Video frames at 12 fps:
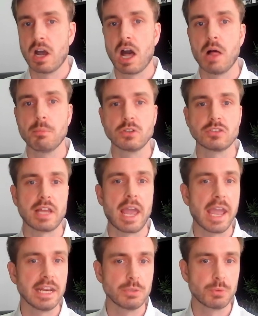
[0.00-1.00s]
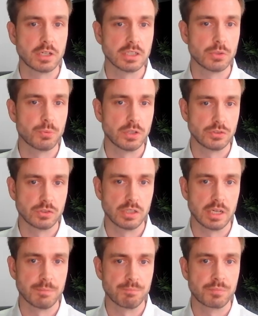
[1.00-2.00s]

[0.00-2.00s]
almost anywhere in the world today.